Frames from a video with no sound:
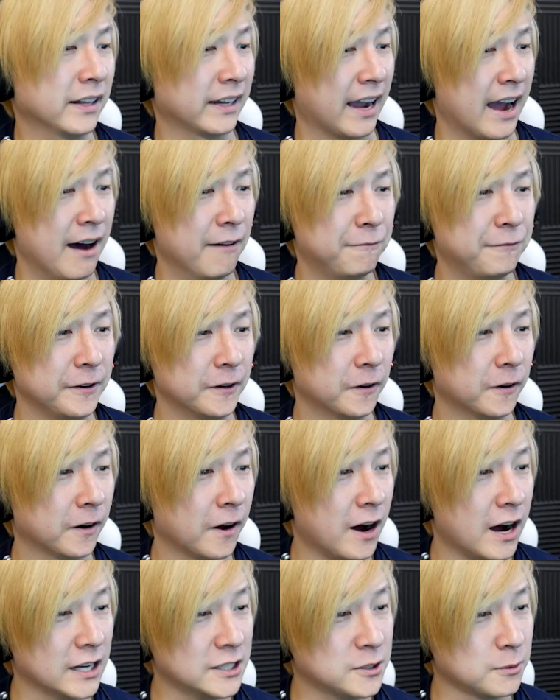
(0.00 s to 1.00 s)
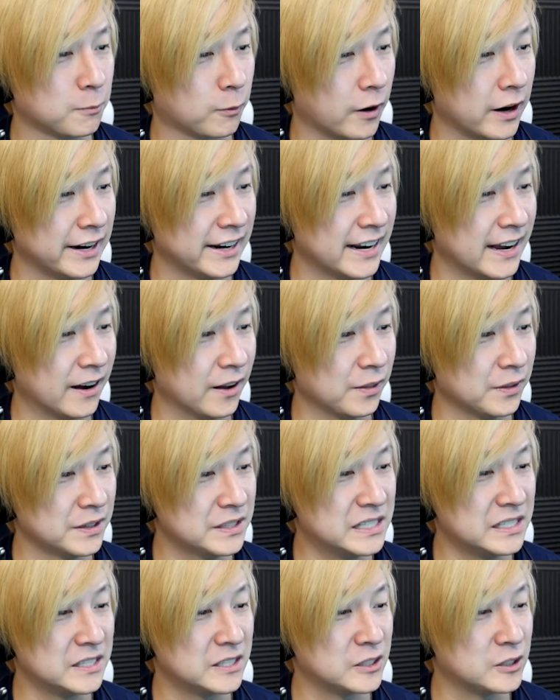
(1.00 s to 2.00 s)
Like, I'm feeling awesome right now.
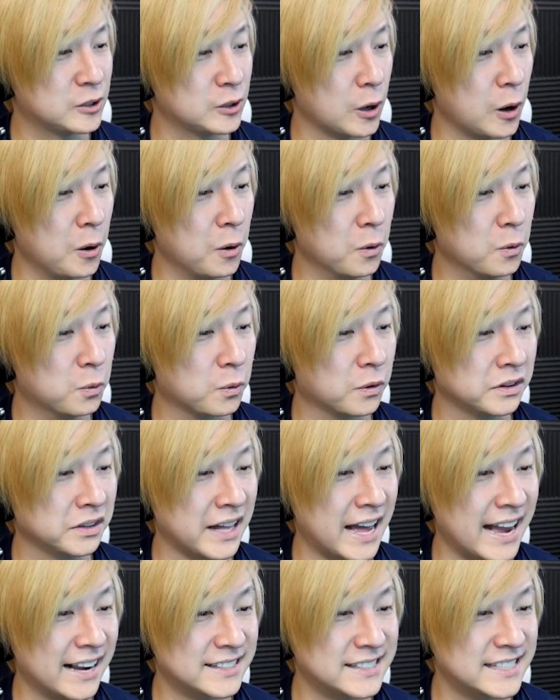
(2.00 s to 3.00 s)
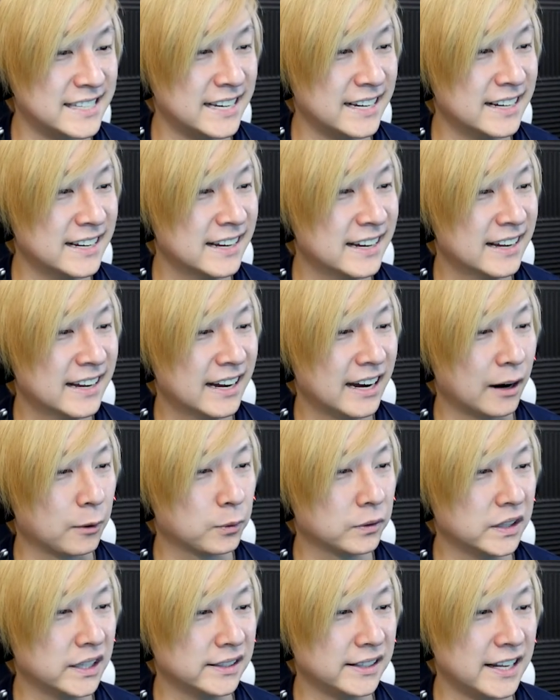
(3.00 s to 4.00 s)
This is so relaxing. I
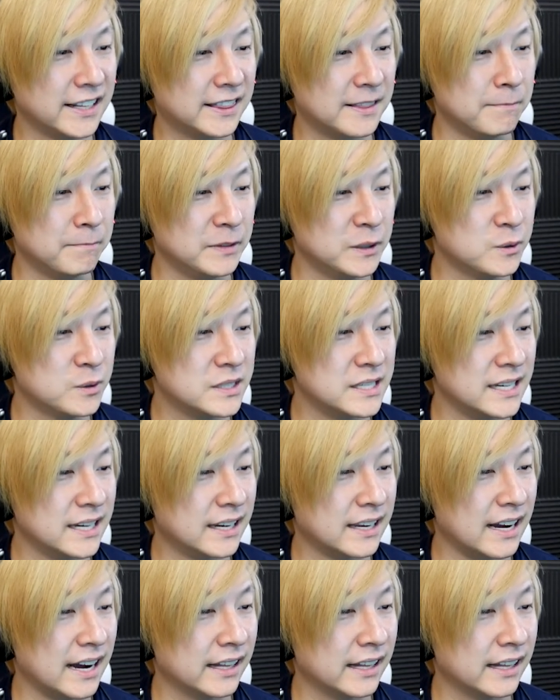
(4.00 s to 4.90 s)
really like the music.